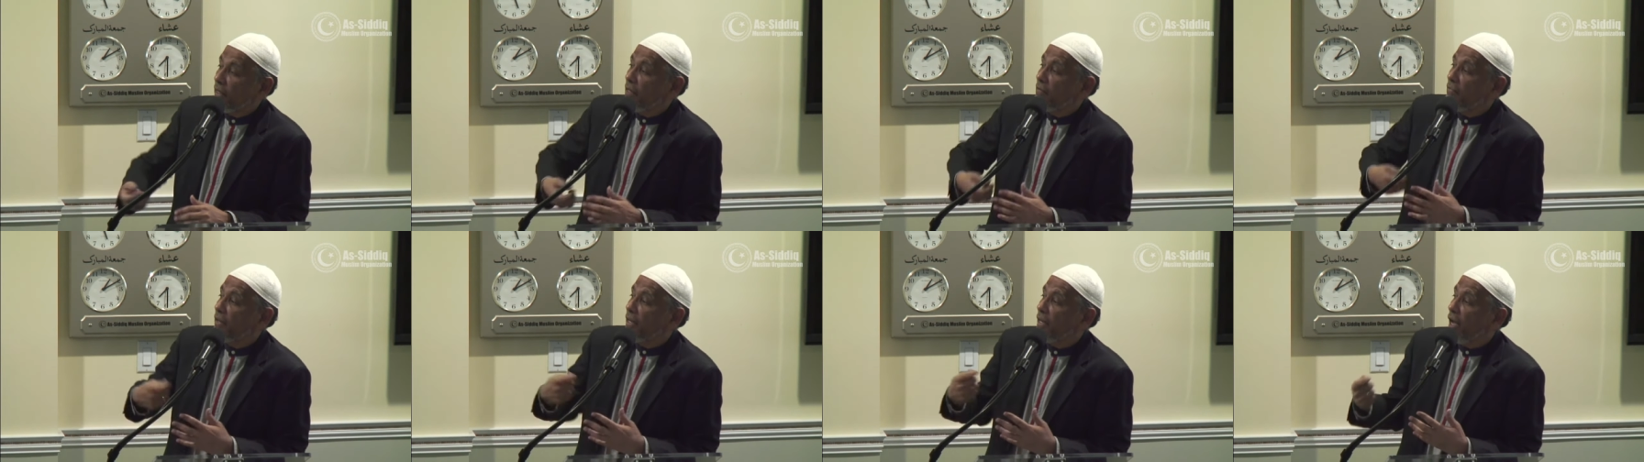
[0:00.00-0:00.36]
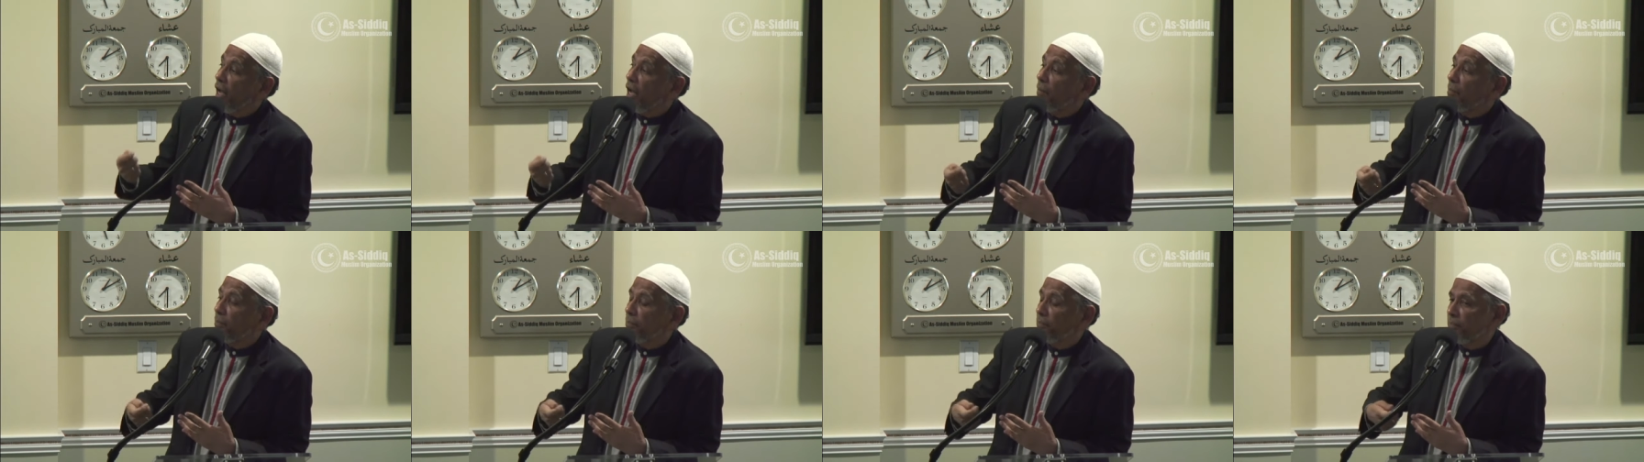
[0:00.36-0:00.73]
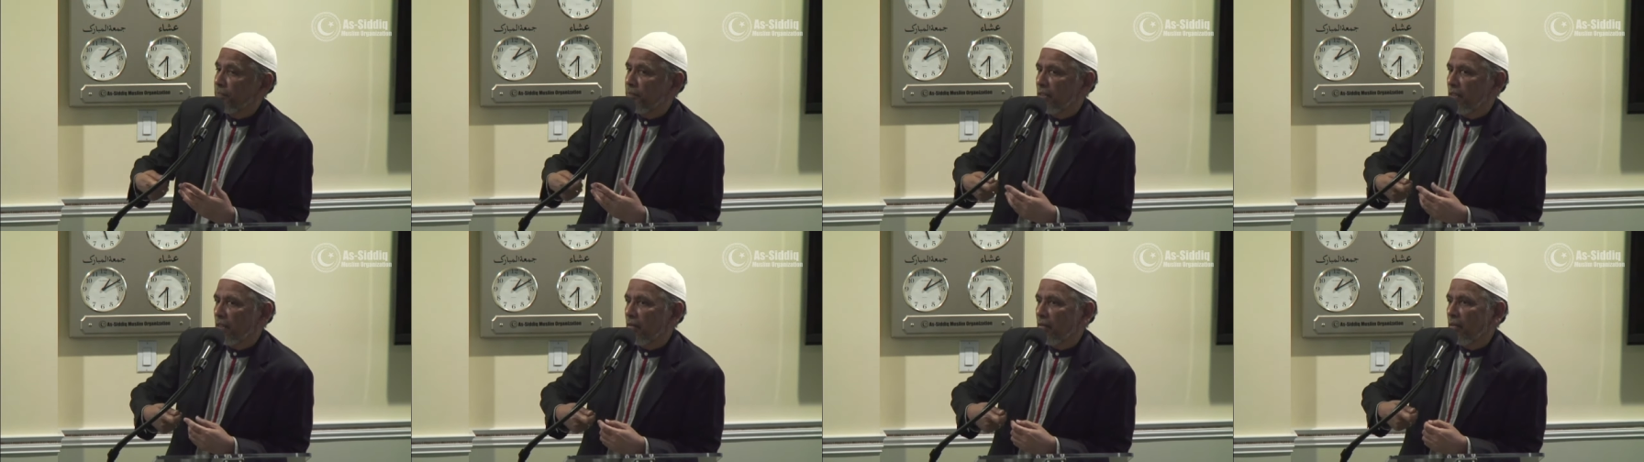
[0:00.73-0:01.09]
giving up
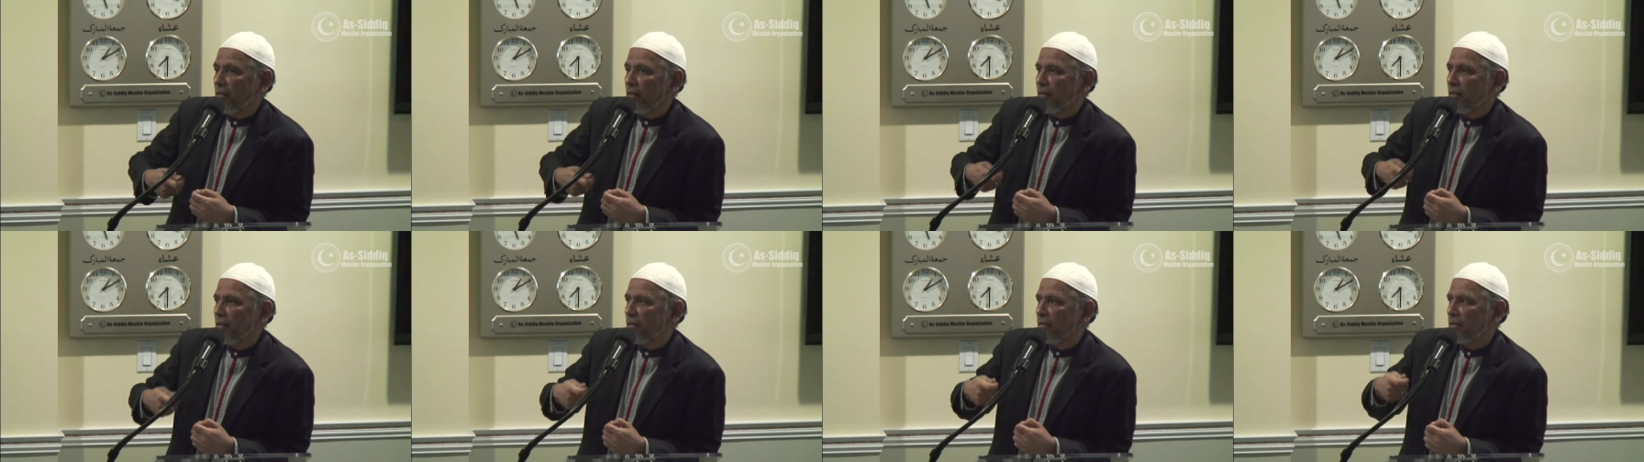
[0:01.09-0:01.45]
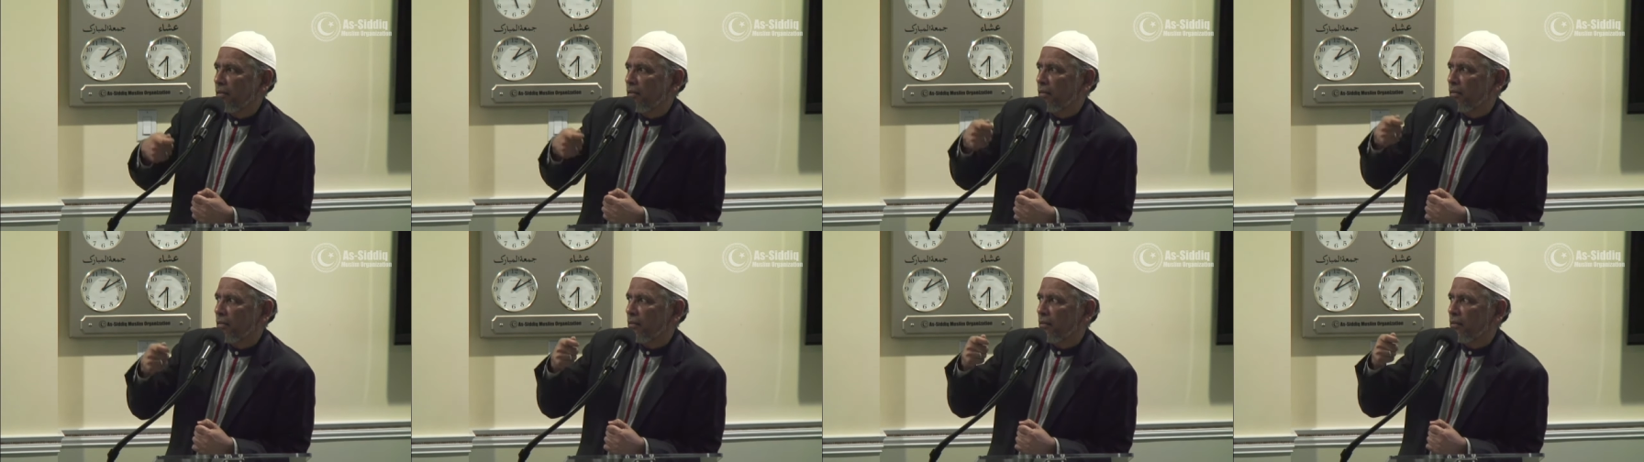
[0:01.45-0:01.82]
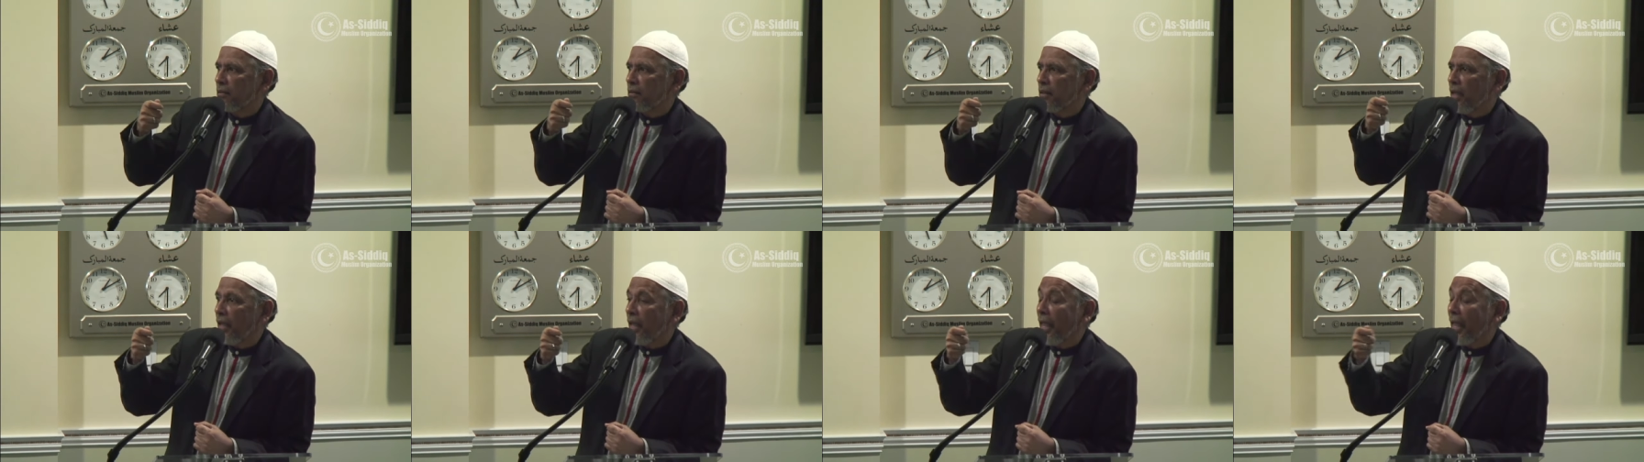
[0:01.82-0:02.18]

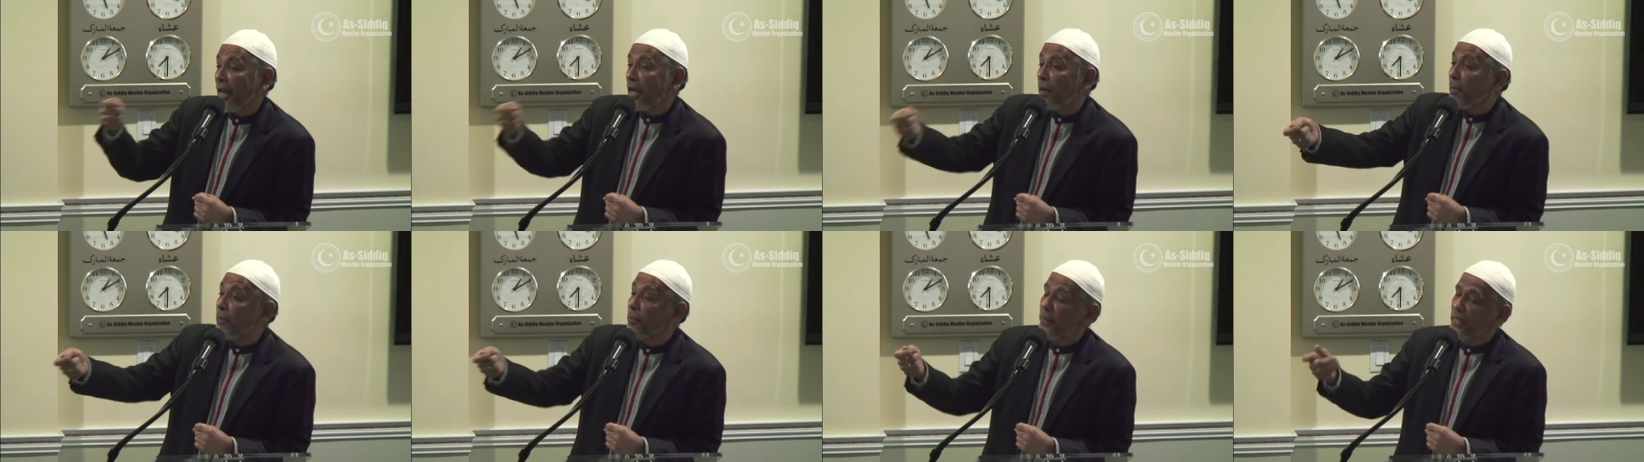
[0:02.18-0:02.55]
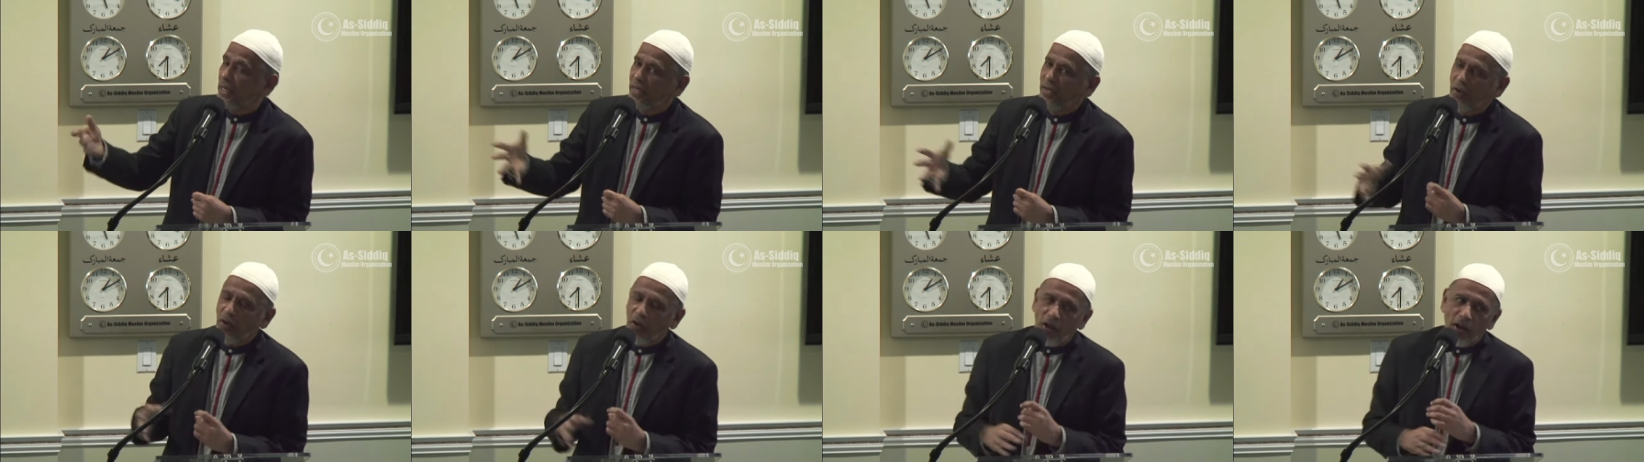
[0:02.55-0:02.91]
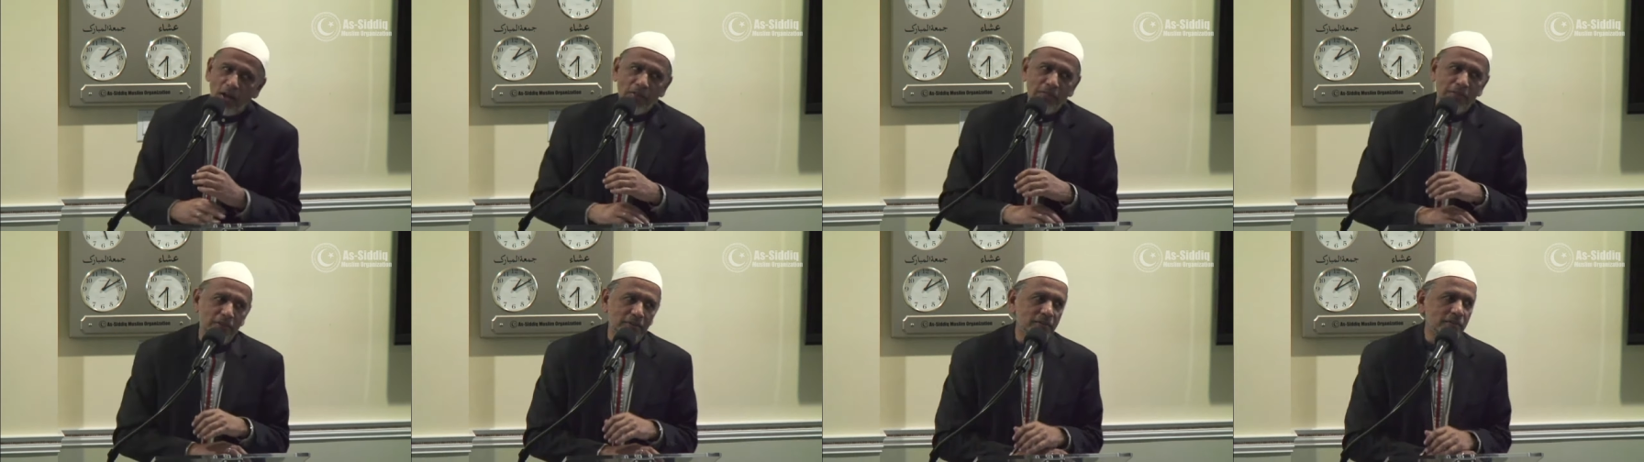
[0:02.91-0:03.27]
helping
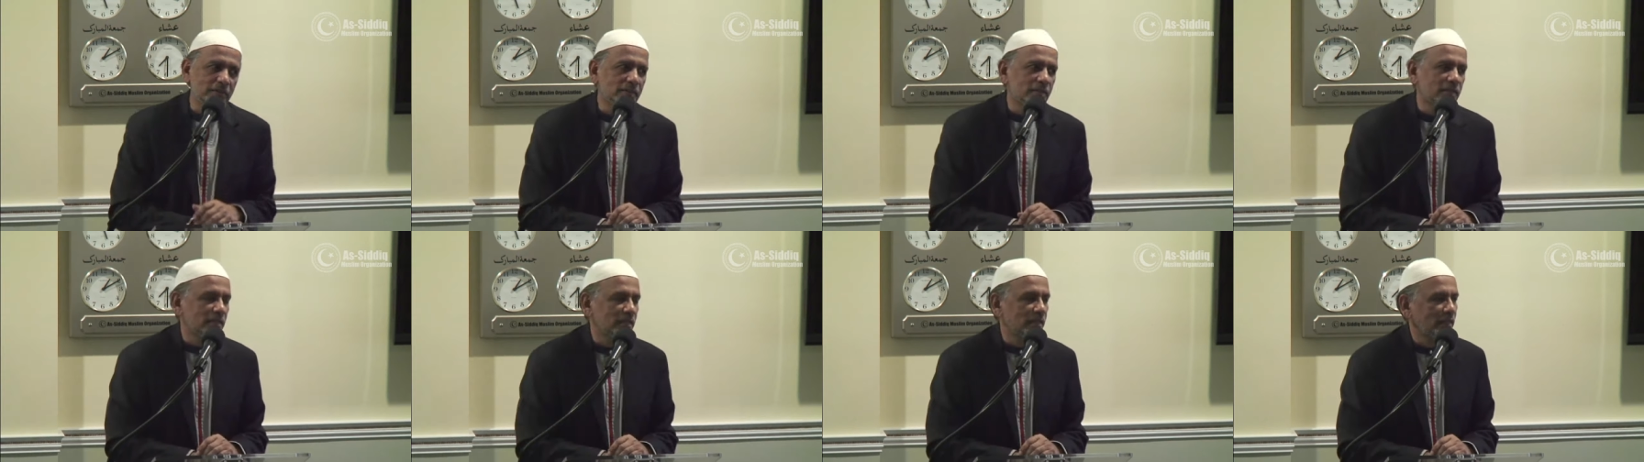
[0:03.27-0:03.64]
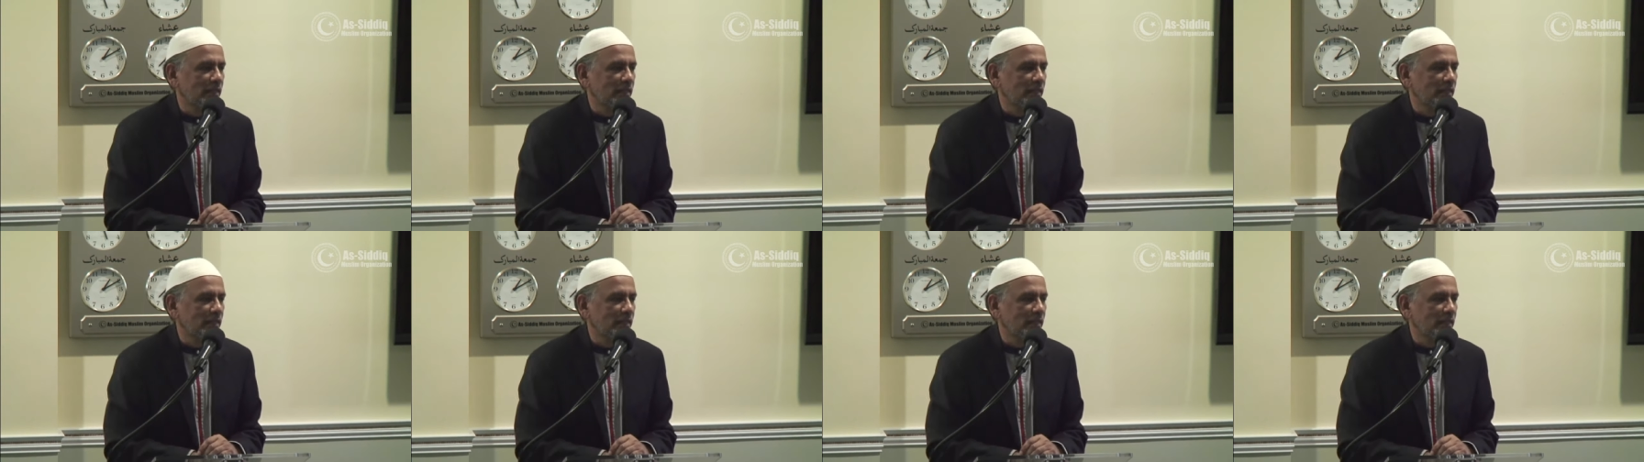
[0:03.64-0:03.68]
others.